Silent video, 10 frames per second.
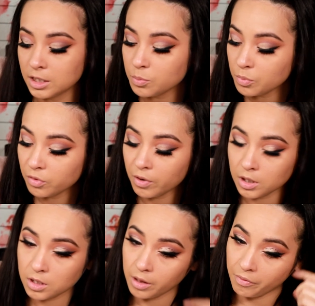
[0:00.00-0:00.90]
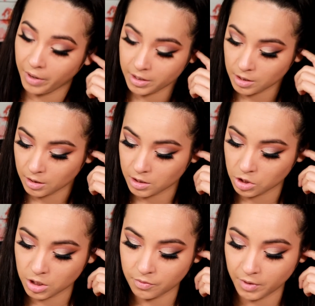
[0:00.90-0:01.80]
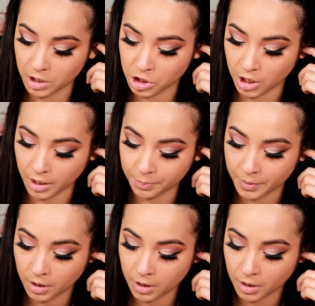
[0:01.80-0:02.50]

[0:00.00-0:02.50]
let's move on to the face and let's just finish it up.